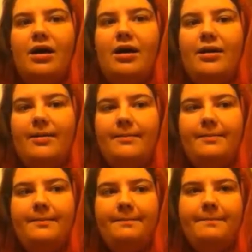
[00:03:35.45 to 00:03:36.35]

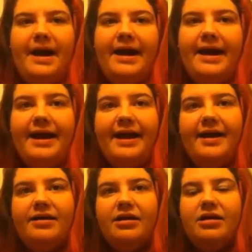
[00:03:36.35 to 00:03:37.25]
I
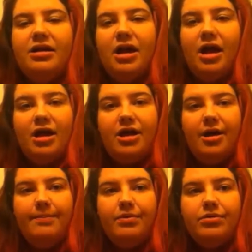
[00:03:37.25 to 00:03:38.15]
had a
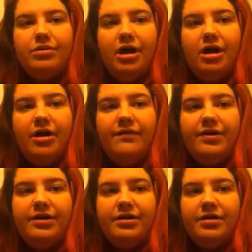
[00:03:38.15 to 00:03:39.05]
couple of